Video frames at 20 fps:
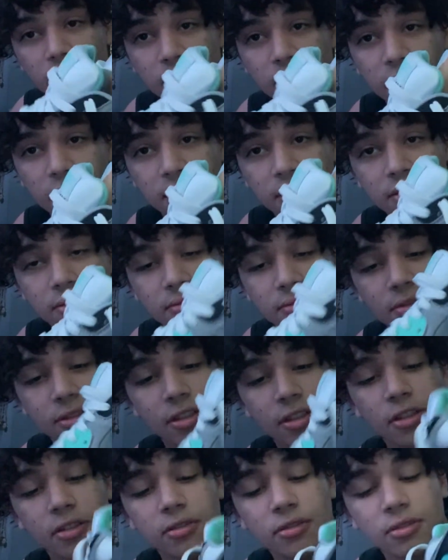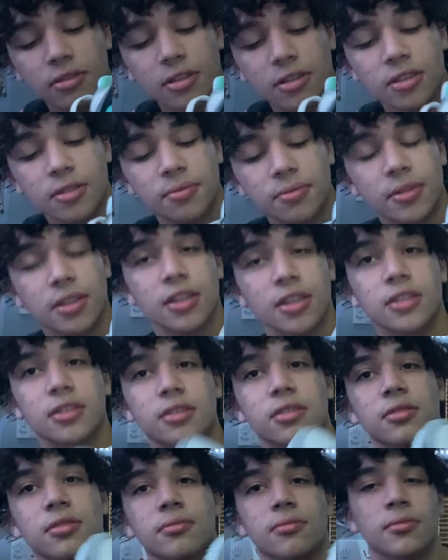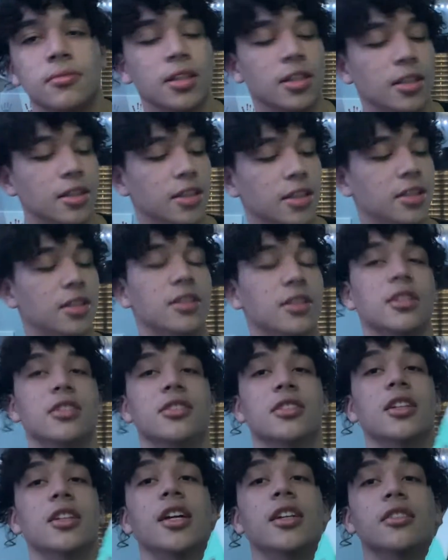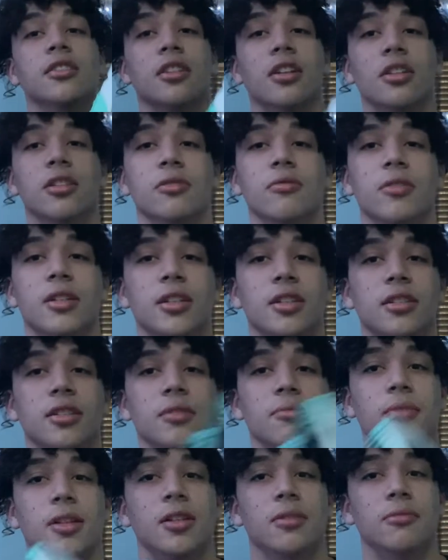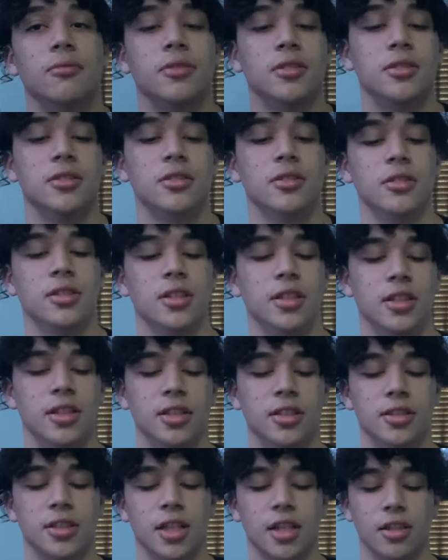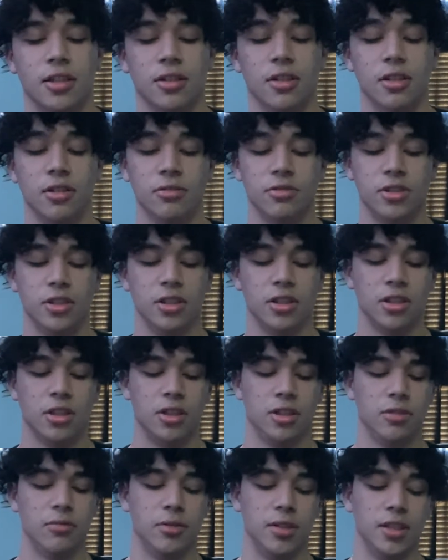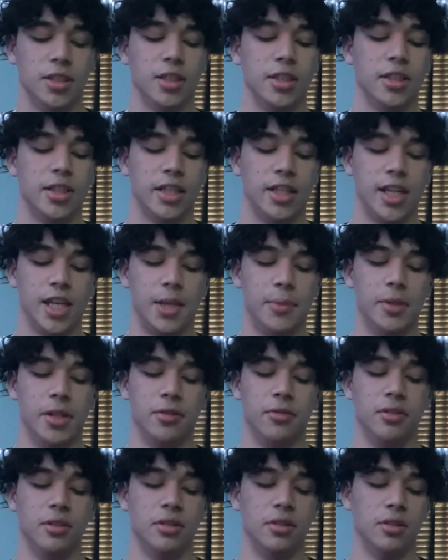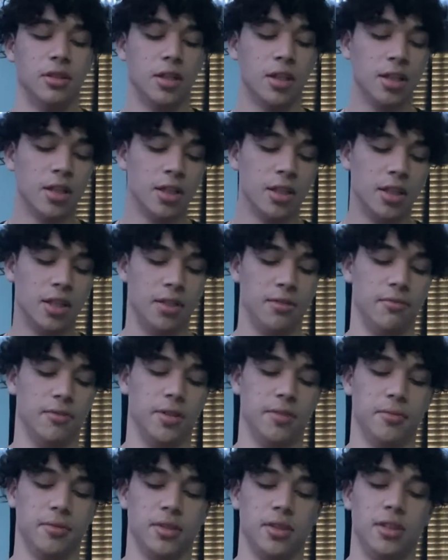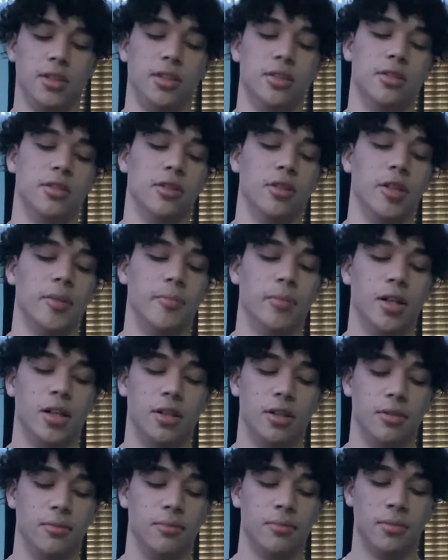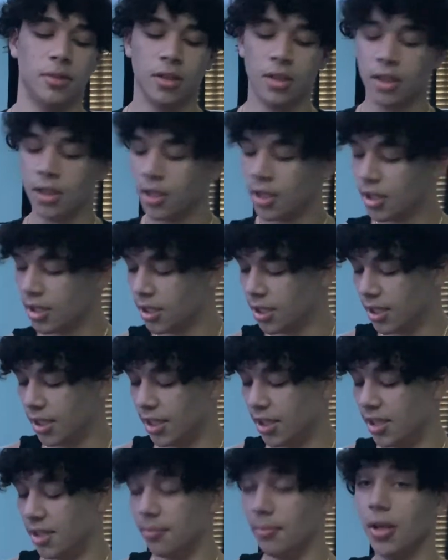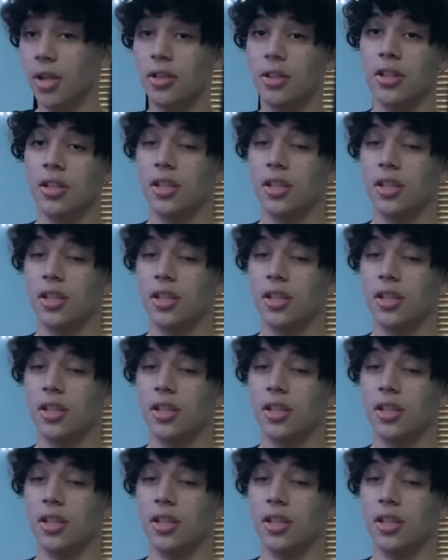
then turquoise because this is just a nice colorway in my opinion. And it's like an OG colorway that they came out with and re-released, so I bought them. And then both of